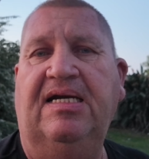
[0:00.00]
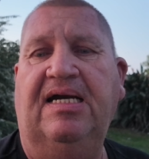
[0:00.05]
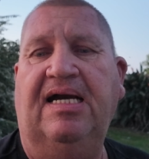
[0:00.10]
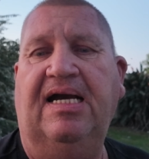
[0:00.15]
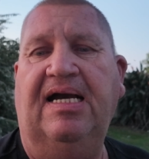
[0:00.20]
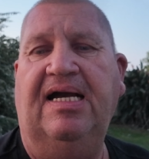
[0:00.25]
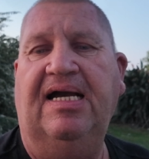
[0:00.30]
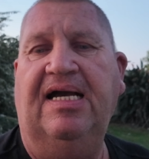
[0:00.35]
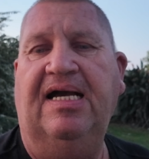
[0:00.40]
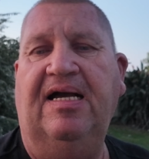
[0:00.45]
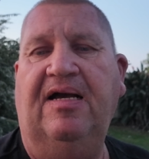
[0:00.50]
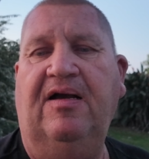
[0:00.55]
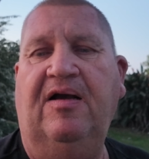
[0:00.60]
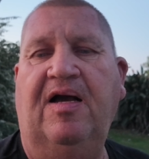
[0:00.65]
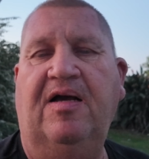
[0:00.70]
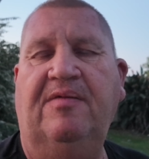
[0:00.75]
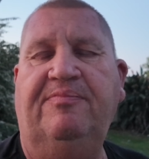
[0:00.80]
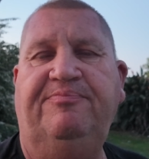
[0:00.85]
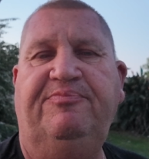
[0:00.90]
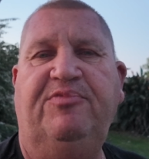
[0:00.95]

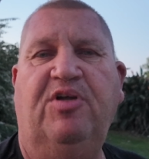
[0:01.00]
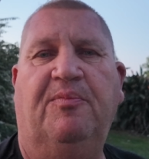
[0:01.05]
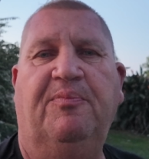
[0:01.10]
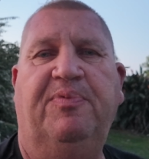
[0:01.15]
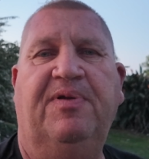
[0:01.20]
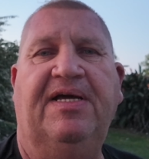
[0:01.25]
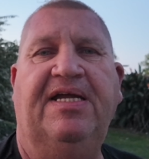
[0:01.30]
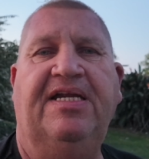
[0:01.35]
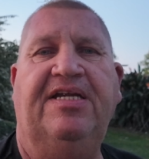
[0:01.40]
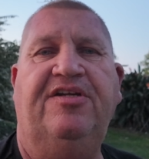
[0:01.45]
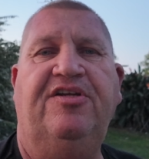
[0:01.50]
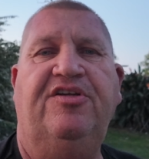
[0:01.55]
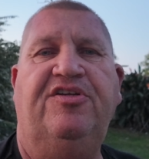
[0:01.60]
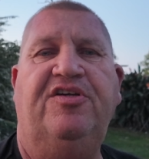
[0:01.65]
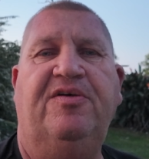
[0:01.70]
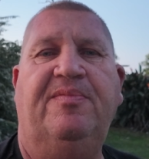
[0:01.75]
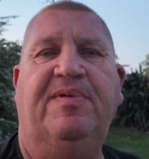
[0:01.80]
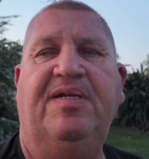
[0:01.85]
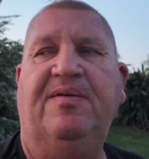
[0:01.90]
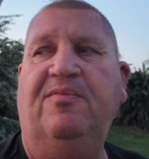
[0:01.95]
I'm not planning to do
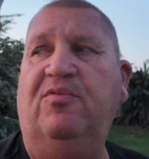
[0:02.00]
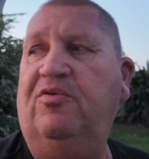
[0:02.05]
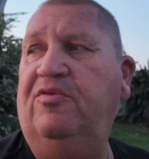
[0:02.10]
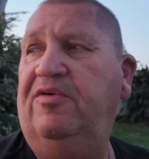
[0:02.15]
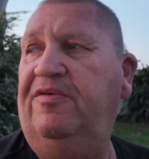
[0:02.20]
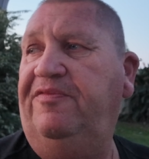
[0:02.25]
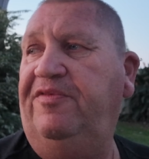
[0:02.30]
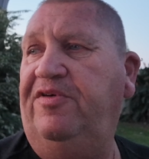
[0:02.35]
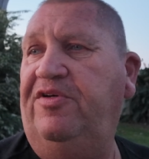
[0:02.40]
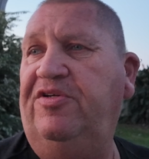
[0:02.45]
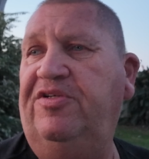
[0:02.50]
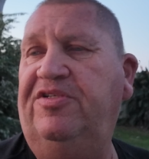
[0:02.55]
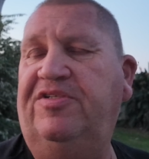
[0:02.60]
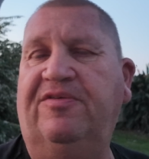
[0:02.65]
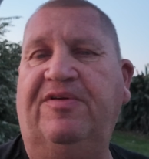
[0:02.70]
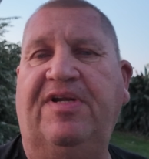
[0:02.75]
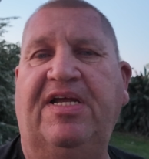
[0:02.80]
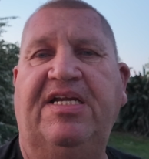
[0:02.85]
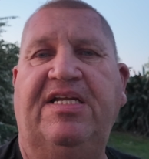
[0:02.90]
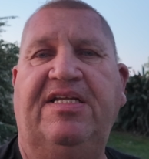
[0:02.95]
too many more reviews
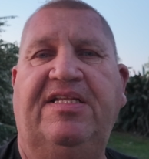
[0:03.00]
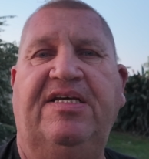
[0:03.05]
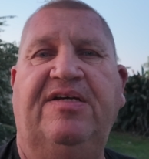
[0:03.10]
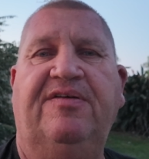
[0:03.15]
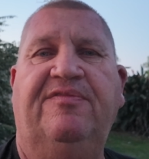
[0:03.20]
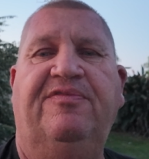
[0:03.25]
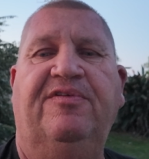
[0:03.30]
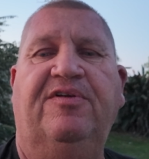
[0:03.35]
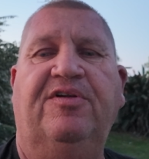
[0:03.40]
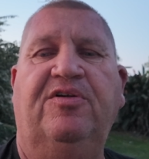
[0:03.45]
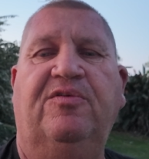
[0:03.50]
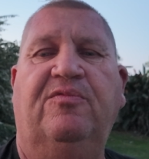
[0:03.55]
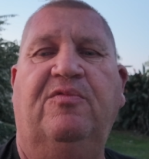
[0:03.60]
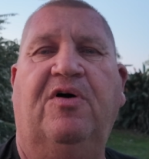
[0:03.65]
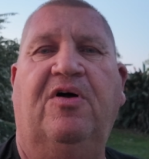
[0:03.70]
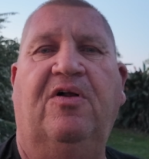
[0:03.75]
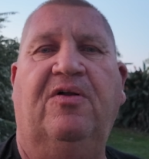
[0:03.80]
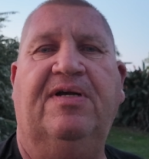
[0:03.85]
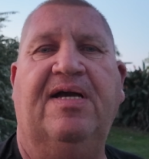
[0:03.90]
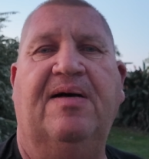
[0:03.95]
on anything for a little
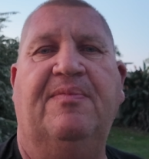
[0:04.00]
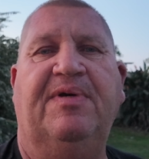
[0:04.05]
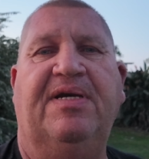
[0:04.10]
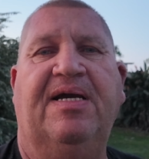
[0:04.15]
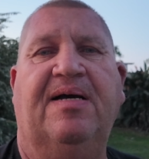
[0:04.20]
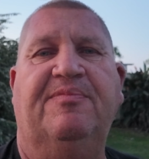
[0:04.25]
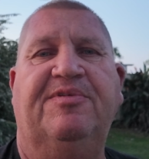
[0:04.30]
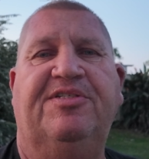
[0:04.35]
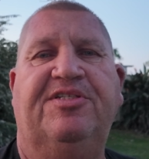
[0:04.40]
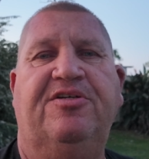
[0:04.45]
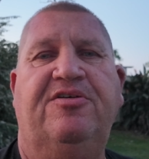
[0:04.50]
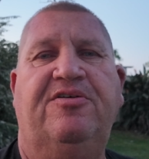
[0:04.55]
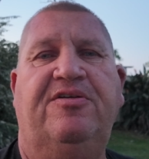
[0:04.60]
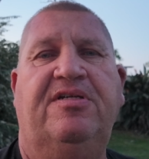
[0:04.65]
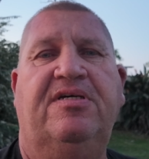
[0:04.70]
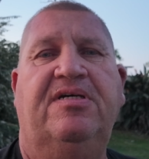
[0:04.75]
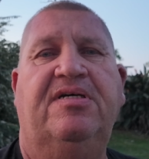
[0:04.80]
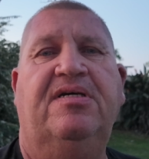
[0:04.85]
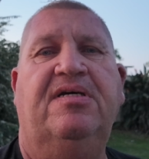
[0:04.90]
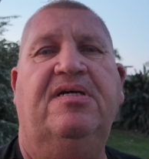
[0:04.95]
while coming up soon.
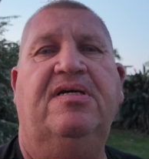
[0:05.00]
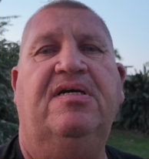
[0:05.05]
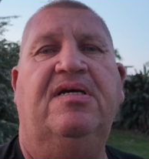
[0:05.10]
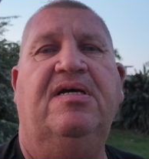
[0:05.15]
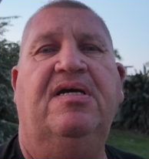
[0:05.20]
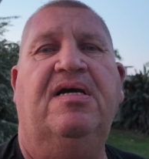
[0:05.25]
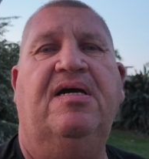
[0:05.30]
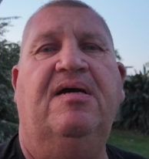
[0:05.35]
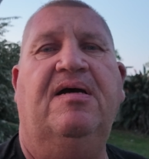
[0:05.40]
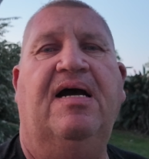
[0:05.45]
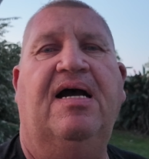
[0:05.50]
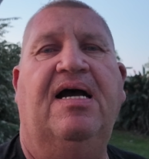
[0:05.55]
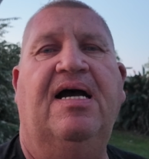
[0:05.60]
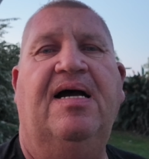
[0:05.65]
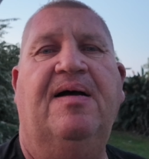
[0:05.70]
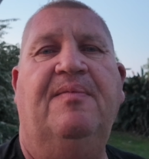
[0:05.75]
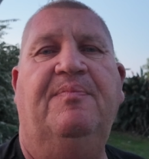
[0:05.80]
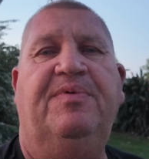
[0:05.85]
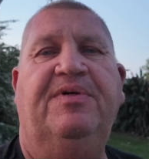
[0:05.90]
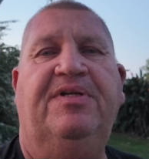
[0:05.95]

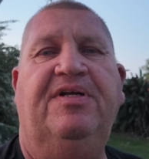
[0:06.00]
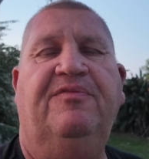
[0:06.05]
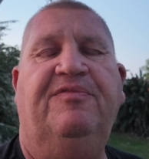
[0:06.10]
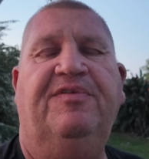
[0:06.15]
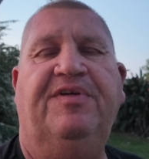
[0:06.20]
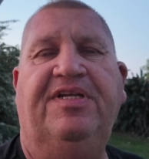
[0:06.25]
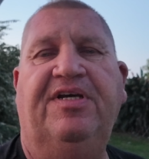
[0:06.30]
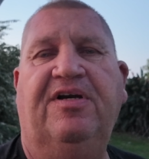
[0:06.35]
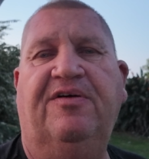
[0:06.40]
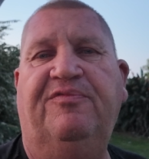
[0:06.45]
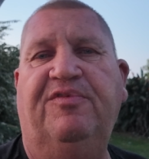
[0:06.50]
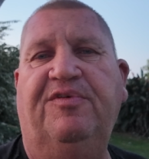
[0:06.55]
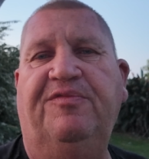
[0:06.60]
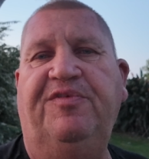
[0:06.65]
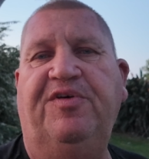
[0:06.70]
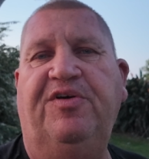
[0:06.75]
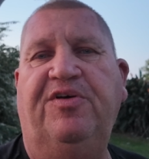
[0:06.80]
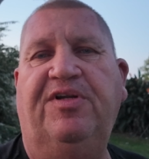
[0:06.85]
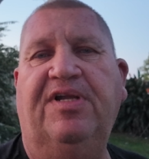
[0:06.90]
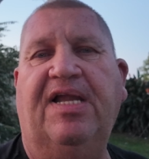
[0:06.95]
But everything I've
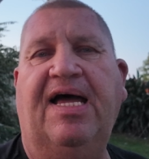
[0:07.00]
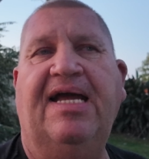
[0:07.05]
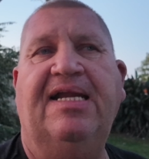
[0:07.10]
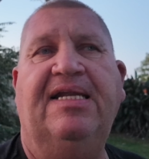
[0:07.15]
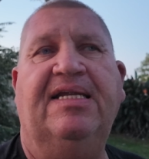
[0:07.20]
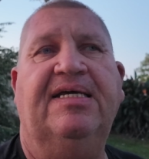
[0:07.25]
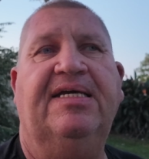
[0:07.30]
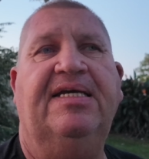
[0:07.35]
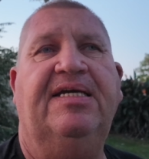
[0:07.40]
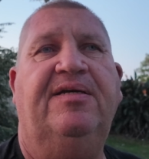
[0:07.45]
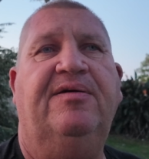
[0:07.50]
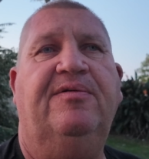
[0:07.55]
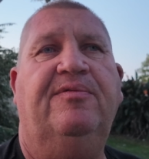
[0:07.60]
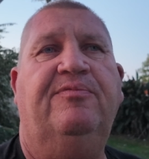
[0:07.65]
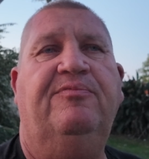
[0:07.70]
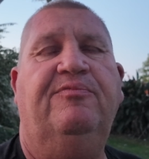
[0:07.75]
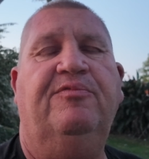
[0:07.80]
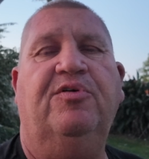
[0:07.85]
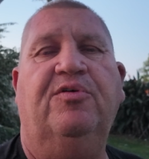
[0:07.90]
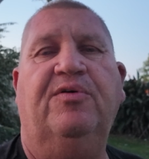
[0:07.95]
reviewed lately
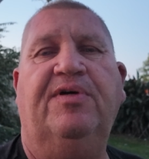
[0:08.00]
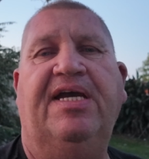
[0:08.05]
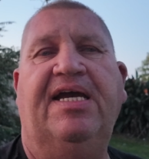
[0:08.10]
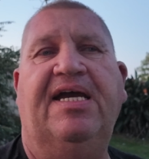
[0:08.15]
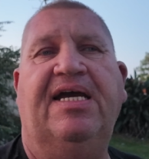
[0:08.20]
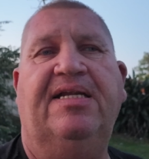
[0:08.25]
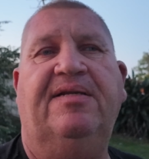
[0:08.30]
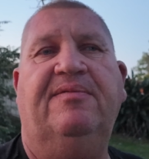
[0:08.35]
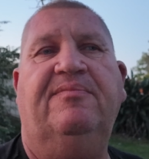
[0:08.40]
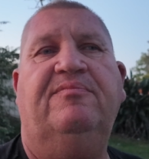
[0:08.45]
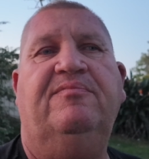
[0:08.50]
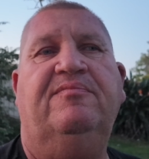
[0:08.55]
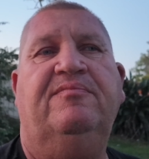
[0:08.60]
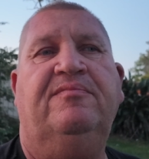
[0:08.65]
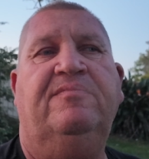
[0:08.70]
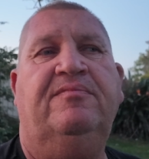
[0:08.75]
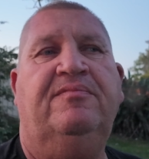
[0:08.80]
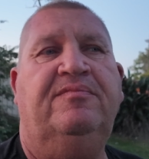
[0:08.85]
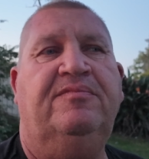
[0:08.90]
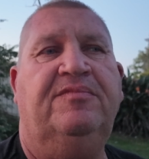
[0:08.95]
will get
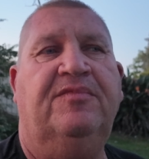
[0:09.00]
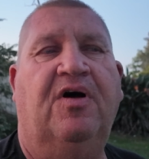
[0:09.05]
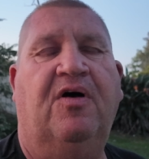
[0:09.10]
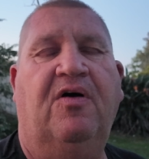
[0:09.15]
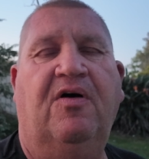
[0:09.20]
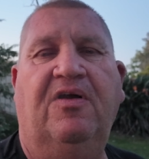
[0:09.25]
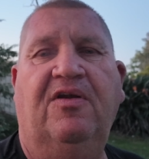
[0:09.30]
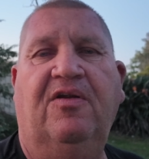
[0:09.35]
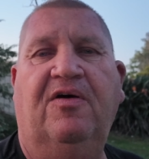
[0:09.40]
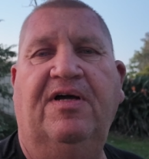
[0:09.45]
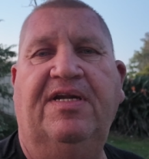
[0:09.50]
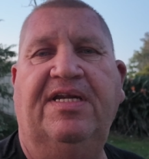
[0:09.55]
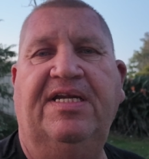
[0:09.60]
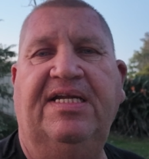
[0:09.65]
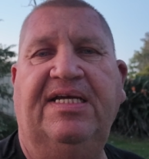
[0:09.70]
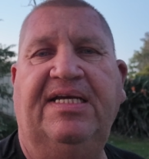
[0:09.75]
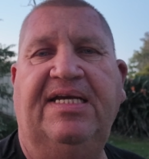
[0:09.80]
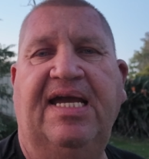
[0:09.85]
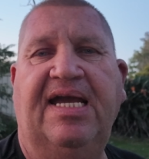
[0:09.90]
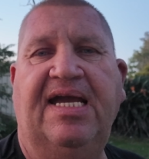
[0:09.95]

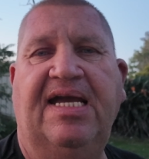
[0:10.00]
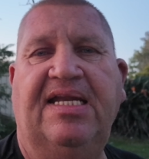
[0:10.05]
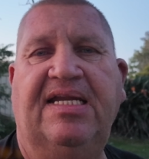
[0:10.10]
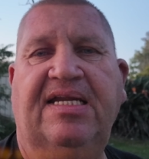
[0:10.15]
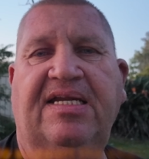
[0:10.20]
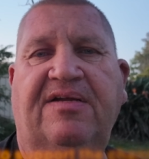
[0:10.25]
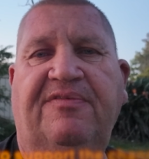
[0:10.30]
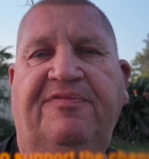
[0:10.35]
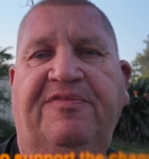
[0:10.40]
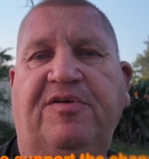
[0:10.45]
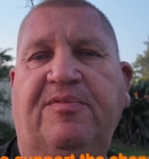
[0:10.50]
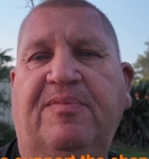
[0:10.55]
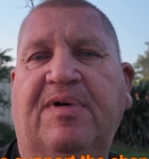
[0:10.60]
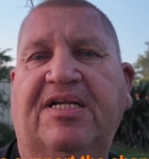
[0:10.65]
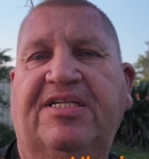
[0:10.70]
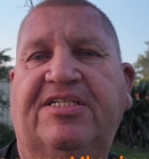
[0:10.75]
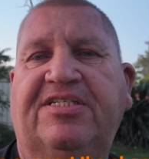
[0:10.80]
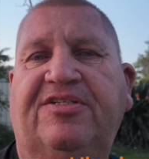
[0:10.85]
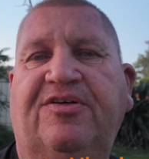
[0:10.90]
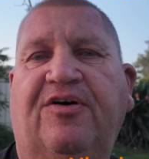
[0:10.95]
highlighted again in a few
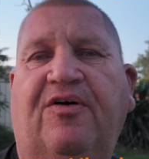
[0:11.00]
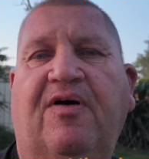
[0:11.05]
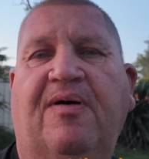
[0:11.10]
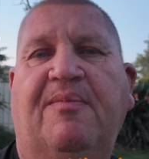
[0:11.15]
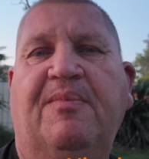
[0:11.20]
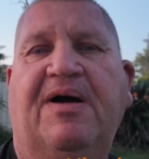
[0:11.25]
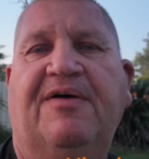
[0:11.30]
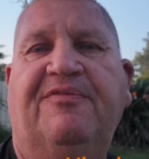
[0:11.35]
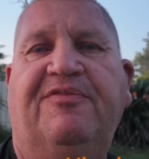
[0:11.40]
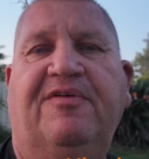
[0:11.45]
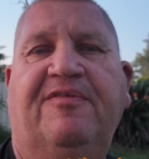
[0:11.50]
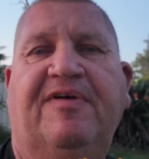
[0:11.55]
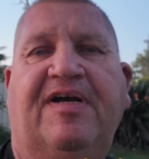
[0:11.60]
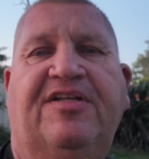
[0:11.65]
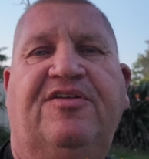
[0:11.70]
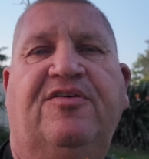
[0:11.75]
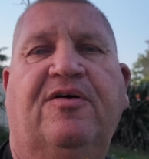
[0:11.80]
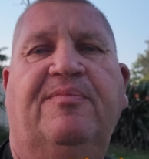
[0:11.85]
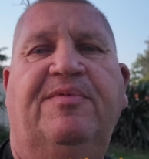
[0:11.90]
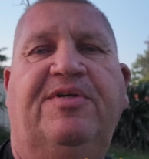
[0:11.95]
months' time after I've
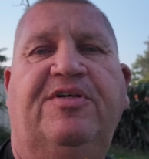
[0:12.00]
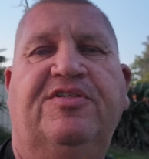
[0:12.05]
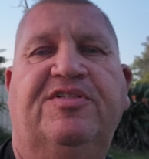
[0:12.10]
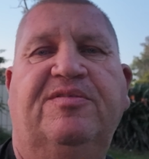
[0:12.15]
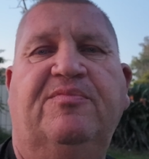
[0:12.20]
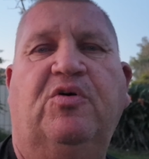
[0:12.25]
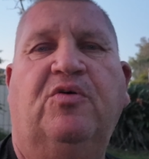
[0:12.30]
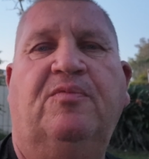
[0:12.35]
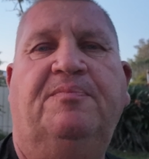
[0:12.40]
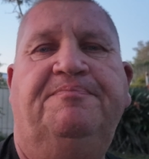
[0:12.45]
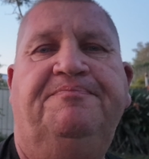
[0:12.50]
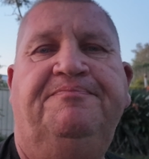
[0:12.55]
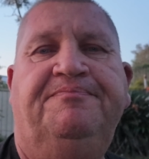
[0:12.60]
had time to use them all.